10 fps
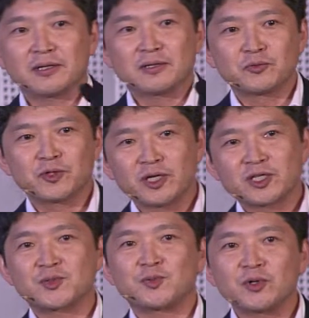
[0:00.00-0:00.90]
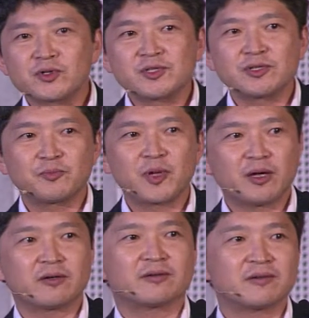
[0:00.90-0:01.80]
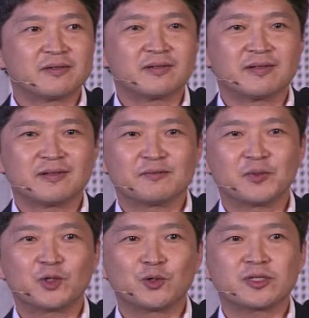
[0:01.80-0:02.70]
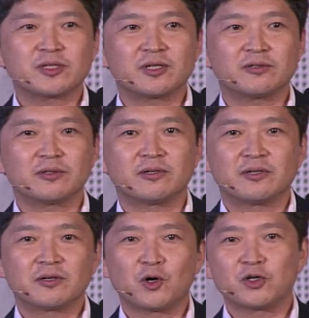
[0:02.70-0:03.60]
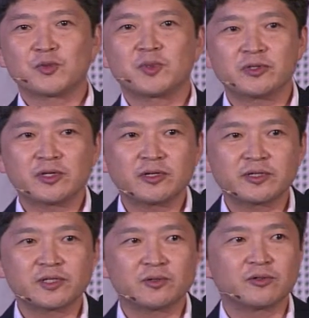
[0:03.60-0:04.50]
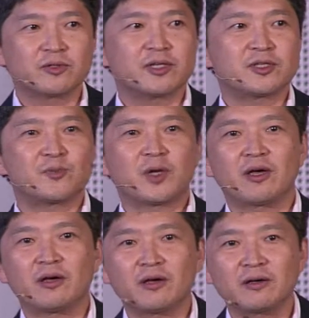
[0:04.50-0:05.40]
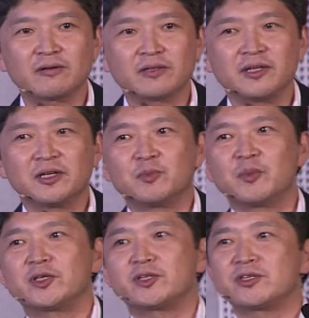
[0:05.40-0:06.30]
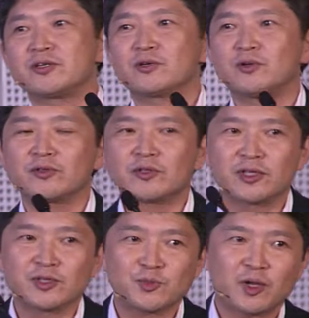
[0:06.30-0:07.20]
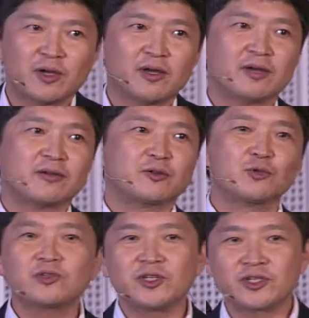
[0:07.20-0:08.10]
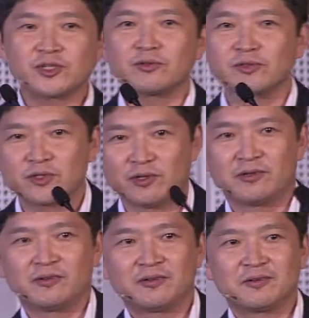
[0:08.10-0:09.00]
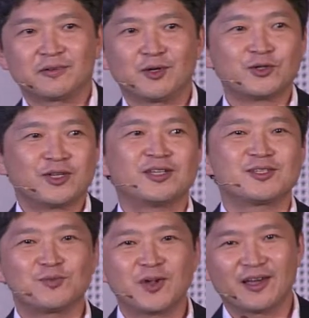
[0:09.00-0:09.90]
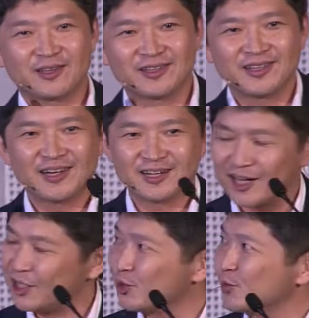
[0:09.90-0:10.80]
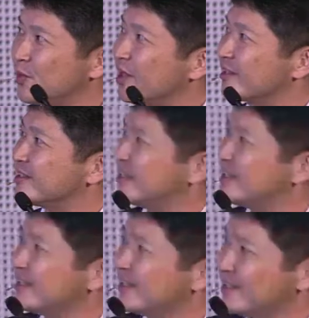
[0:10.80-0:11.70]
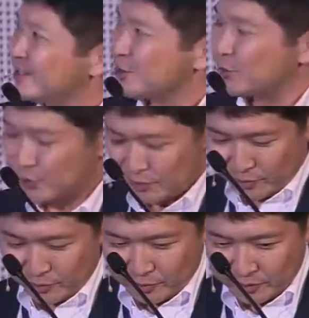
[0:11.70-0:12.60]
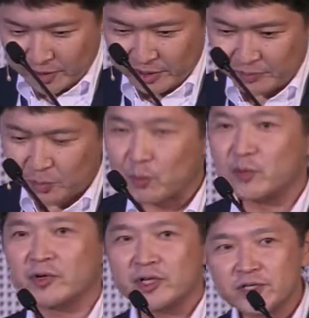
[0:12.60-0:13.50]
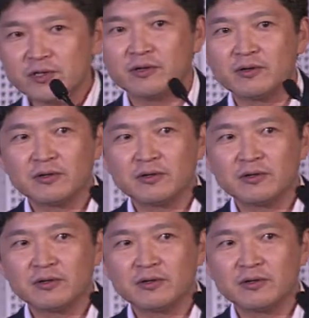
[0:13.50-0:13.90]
we exposed the PEG because cosmetics contained PEG, medicine contained PEG, cookies also contained PEG, a kind of PEG. So the population